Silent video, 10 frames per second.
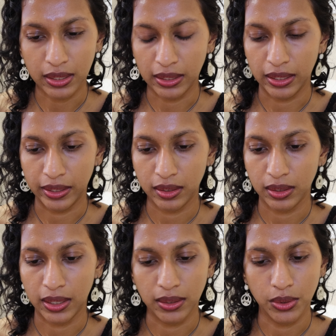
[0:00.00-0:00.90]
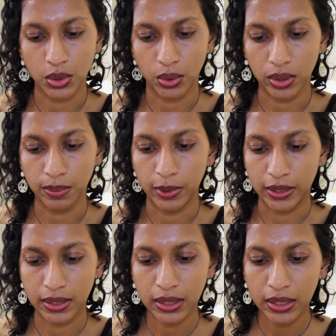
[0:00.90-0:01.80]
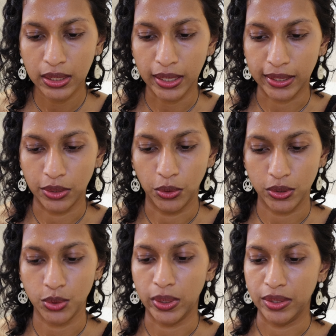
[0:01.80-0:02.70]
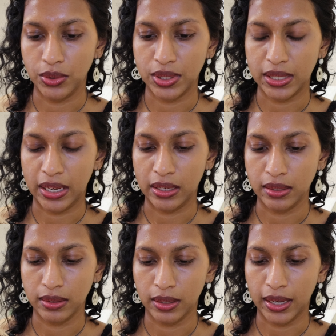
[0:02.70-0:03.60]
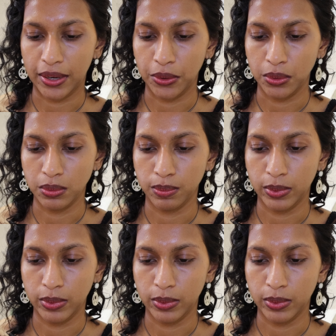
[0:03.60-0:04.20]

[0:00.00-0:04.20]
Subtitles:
I like the color story, but I can also understand how